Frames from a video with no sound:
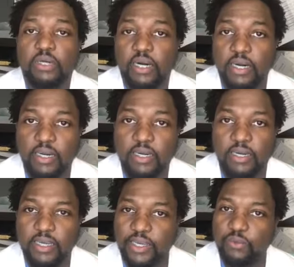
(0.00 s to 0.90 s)

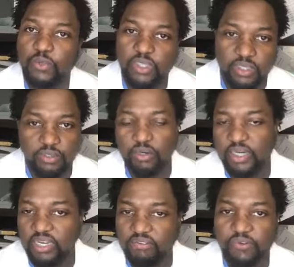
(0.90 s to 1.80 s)
And really,
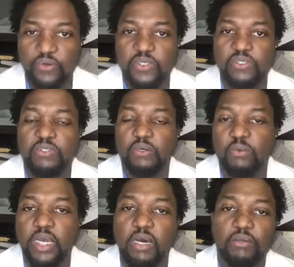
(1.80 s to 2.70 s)
kind of focused
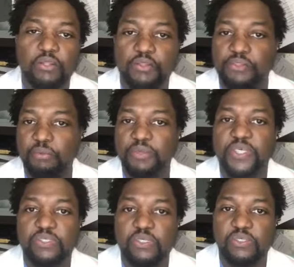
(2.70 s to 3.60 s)
around the
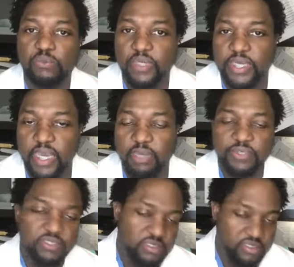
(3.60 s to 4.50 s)
business of rehab.
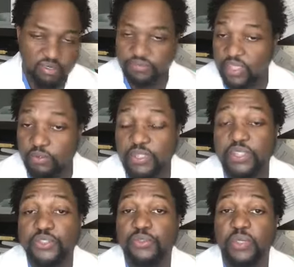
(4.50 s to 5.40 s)
This is stuff they don't
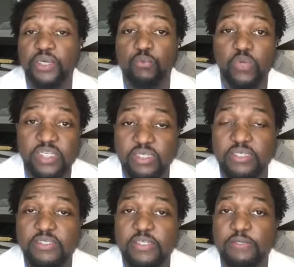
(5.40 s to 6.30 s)
teach you in
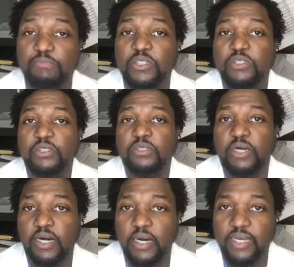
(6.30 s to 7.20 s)
residency
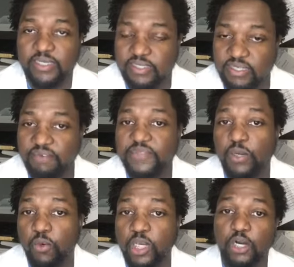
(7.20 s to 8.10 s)
and stuff
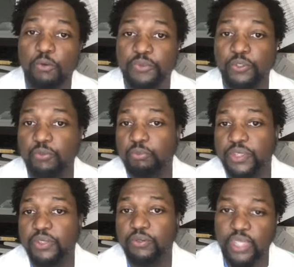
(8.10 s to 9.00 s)
that will help you
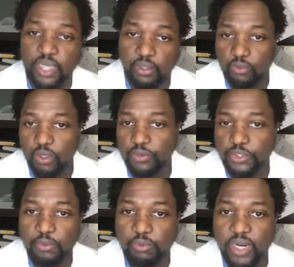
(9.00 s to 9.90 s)
build and grow
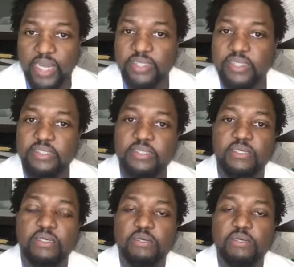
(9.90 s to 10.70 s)
your practice.